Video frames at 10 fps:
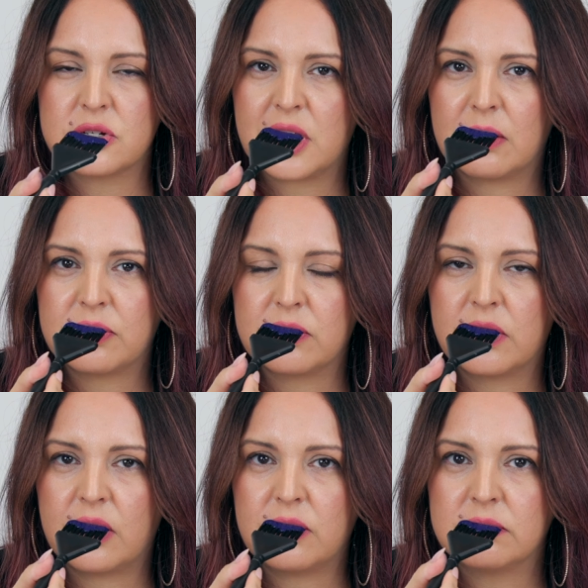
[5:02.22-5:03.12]
shampoo
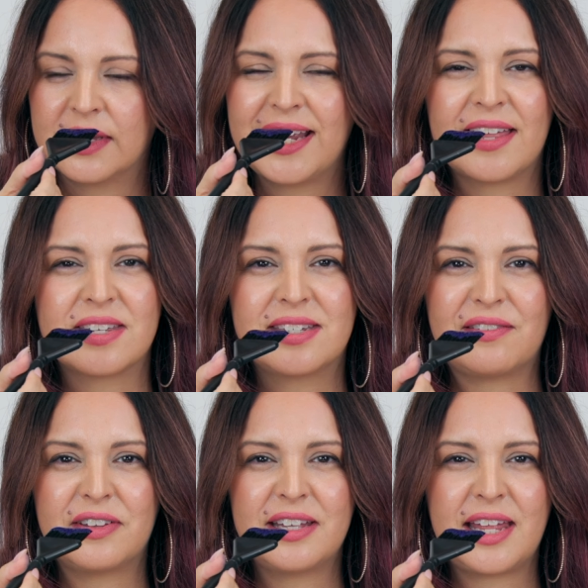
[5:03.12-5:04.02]
though. Yeah, this
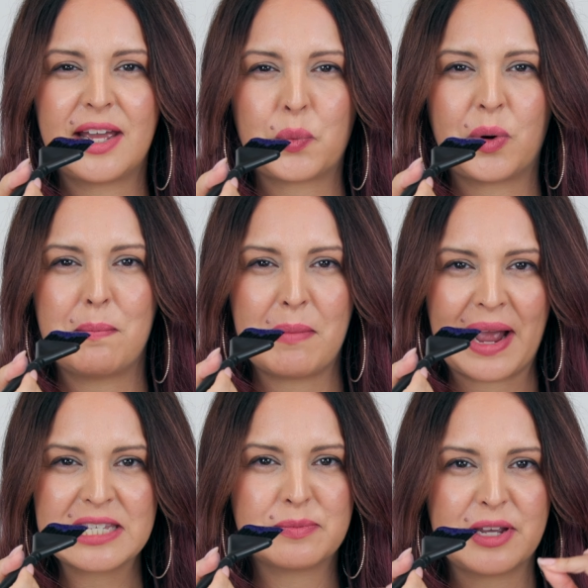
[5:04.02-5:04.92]
definitely like
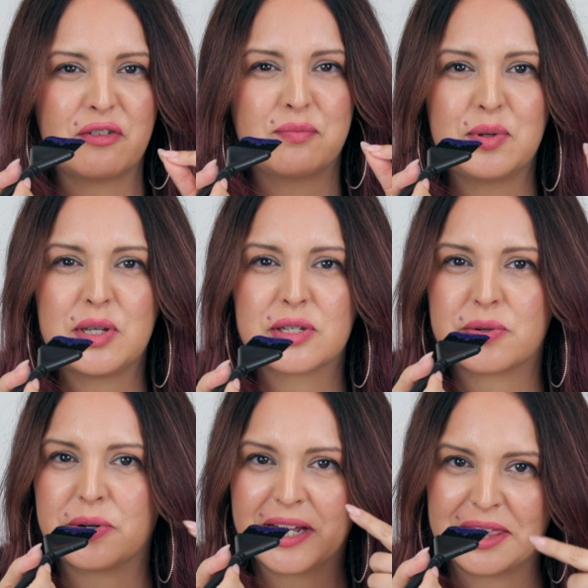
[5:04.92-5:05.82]
reminds me of beauty
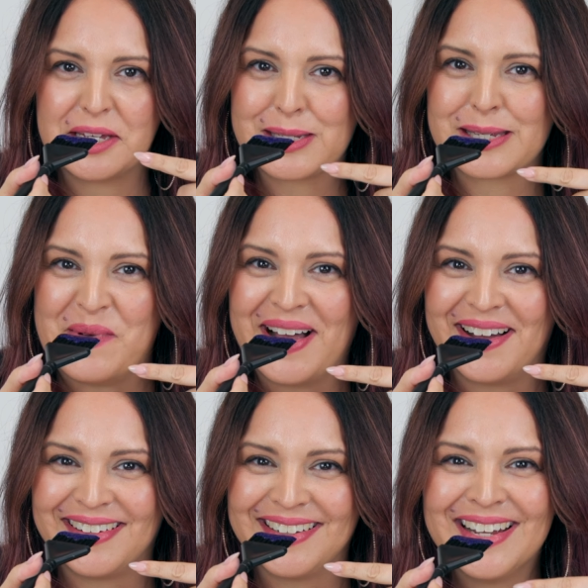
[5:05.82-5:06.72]
school, like this
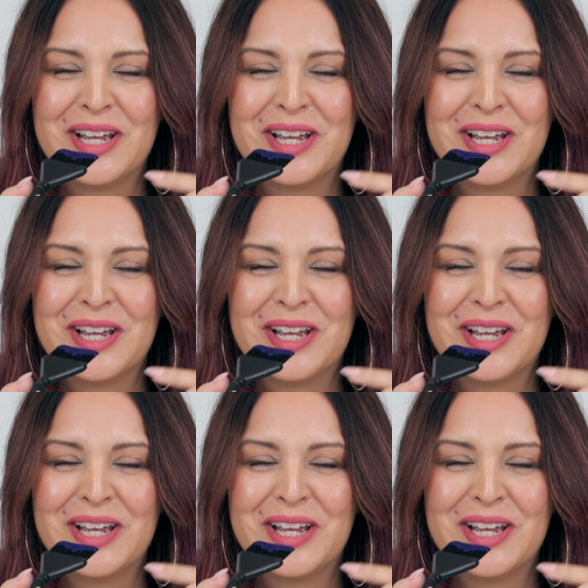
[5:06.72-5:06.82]
smell.